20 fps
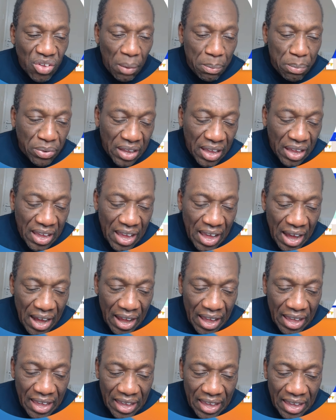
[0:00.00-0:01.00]
So I put
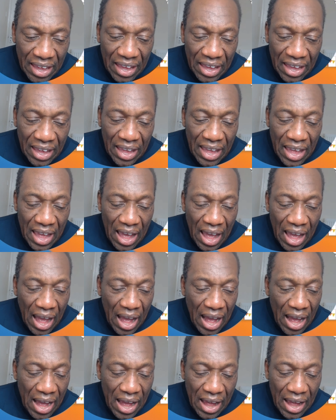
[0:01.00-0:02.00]
AI here,
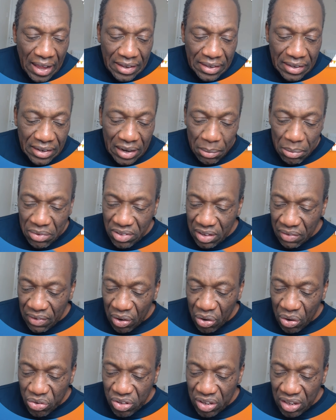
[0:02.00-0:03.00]
and let me see
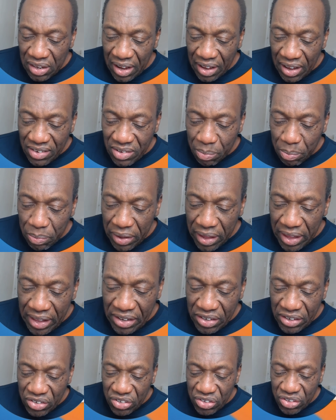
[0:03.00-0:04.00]
if I go to the next
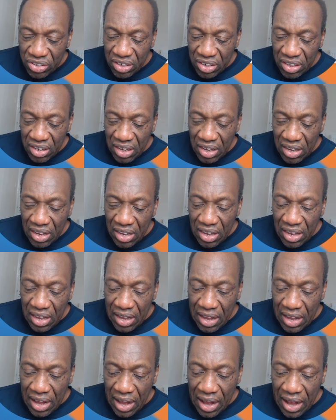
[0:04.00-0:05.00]
page.
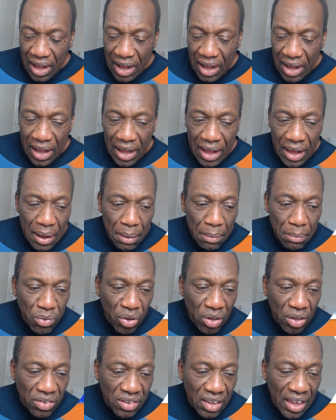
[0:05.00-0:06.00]
You
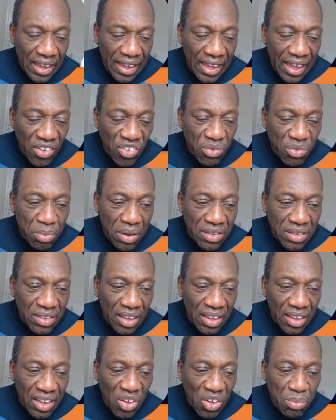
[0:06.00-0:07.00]
can see
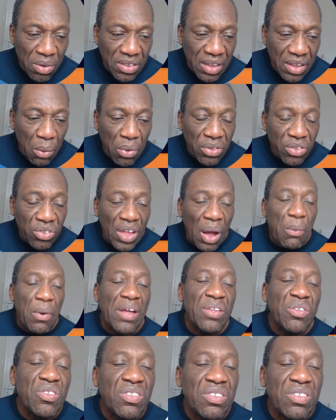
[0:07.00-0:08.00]
engagement. I
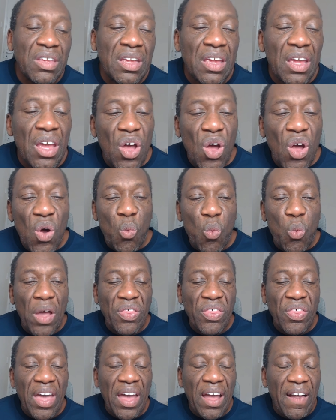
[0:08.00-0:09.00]
wanted to see
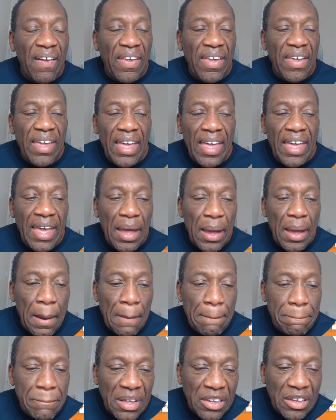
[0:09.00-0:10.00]
whether
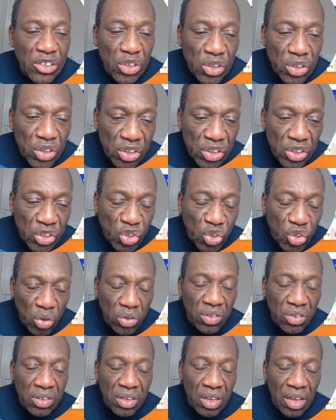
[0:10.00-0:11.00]

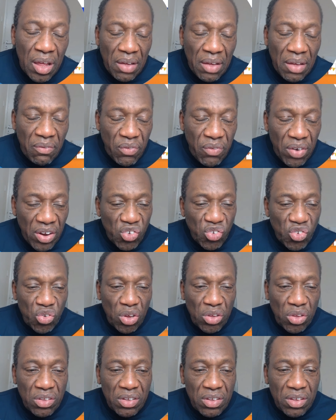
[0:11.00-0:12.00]
the very
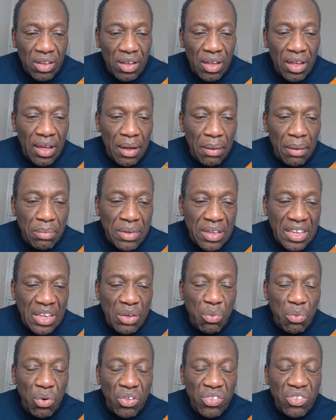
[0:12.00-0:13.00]
short
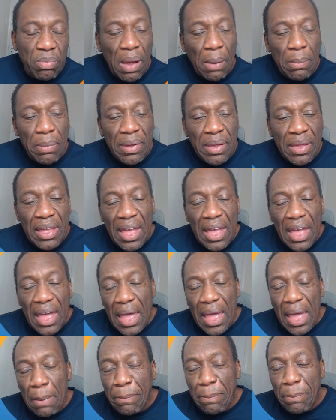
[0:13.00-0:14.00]
keywords might be
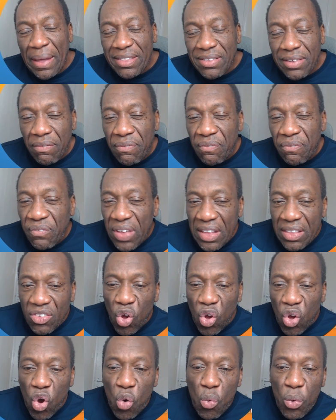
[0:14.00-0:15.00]
a better
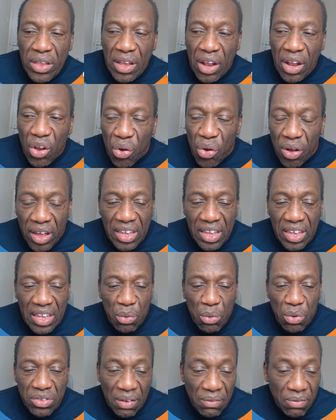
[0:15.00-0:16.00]
fit, or whether longer
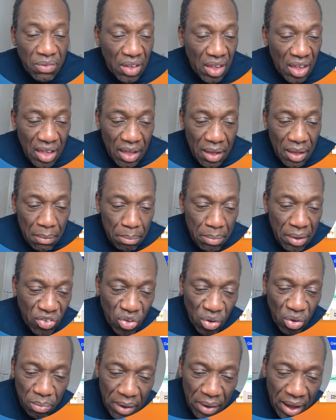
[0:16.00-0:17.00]
keywords. And
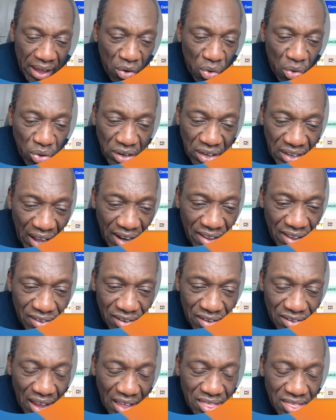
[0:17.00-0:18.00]
based on my own
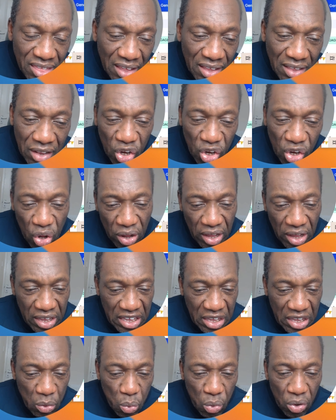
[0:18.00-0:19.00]
analysis, I think the longer
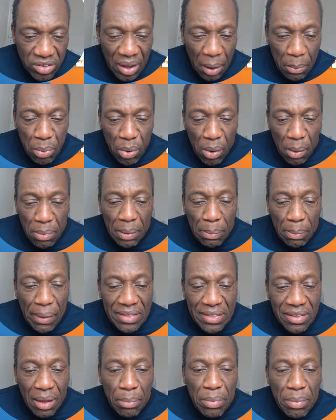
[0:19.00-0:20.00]
keywords are probably
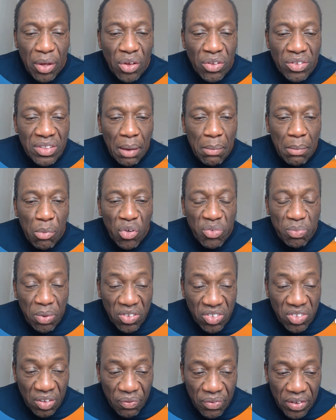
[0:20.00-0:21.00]
better because they are more
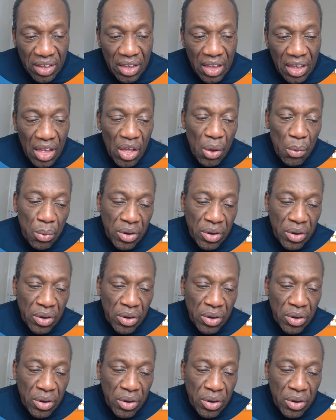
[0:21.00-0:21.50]
specific.